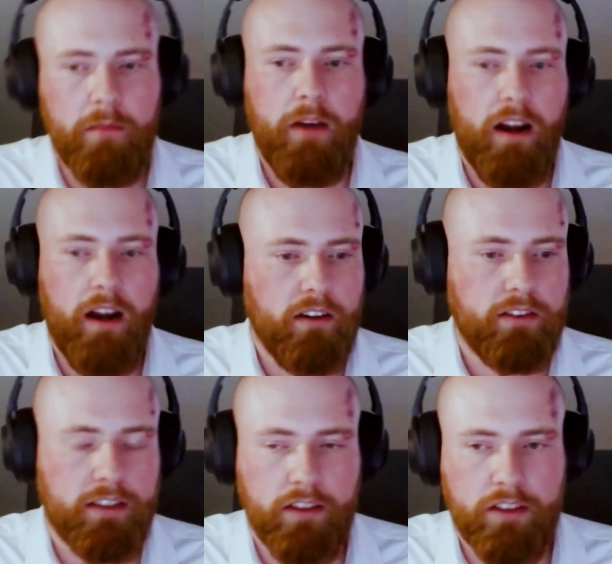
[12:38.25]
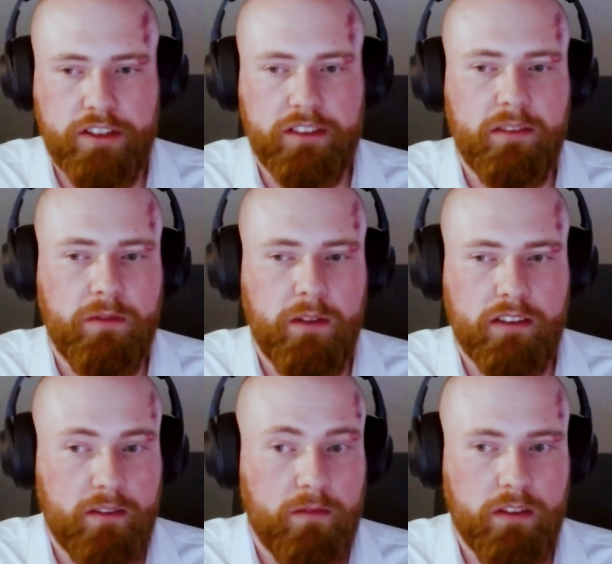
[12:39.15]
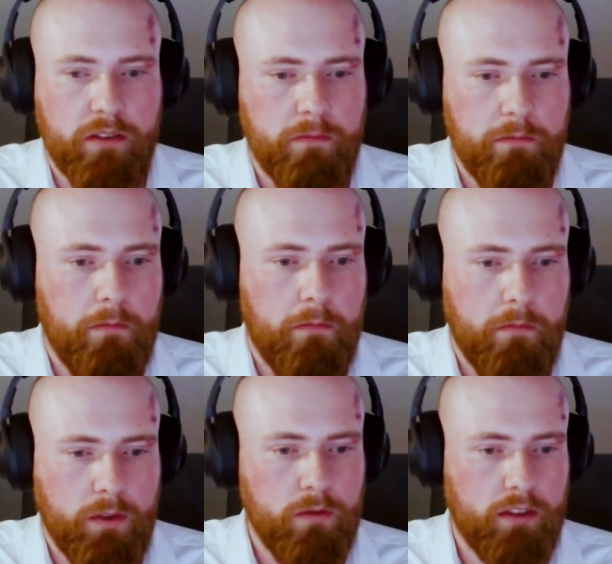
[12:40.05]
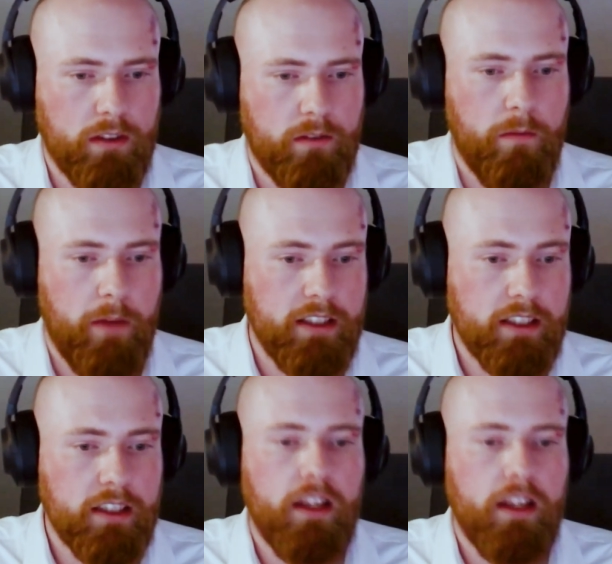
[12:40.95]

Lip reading: by our technology that we make,